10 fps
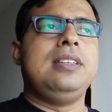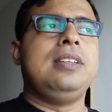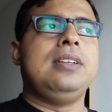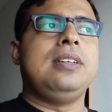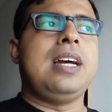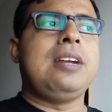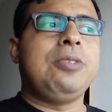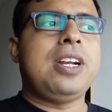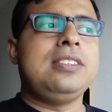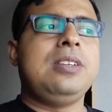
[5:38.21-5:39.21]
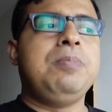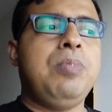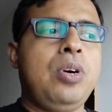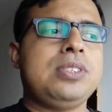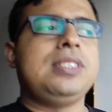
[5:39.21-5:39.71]
The advertiser
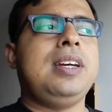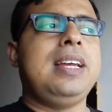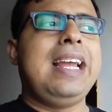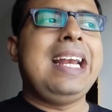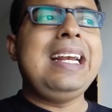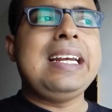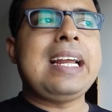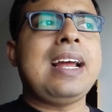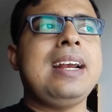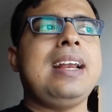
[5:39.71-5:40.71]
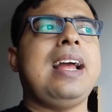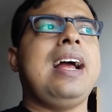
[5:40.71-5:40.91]
books the entire